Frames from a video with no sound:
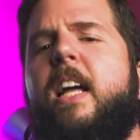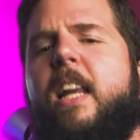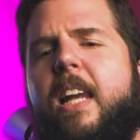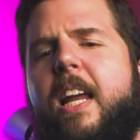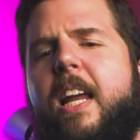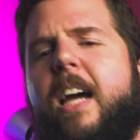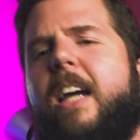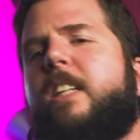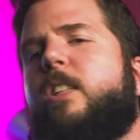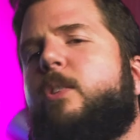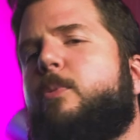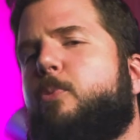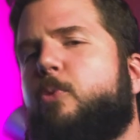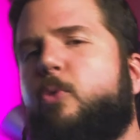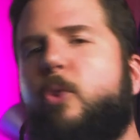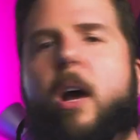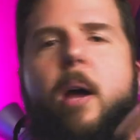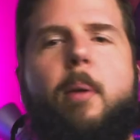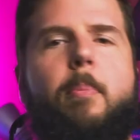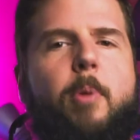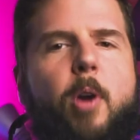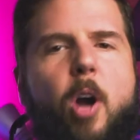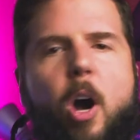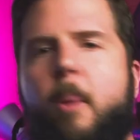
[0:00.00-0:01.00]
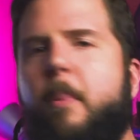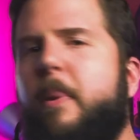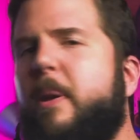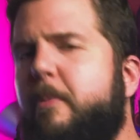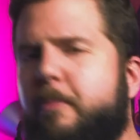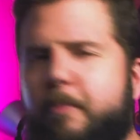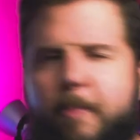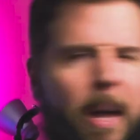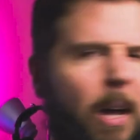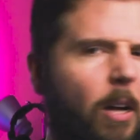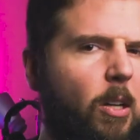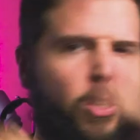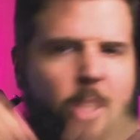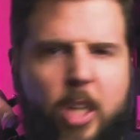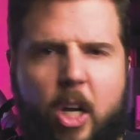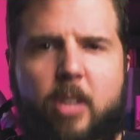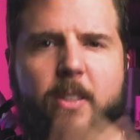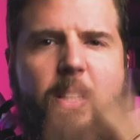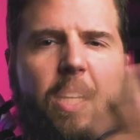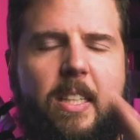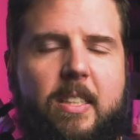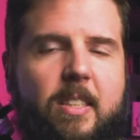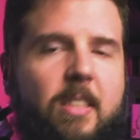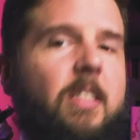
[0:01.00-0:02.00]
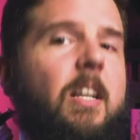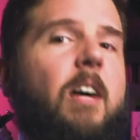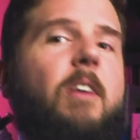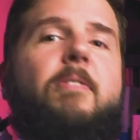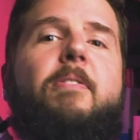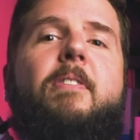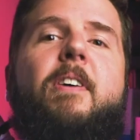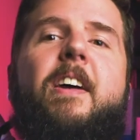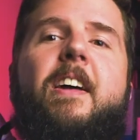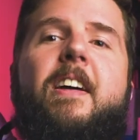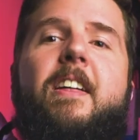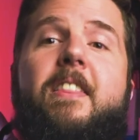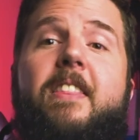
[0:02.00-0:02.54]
like, subscribe, comment, bell, and all that stuff.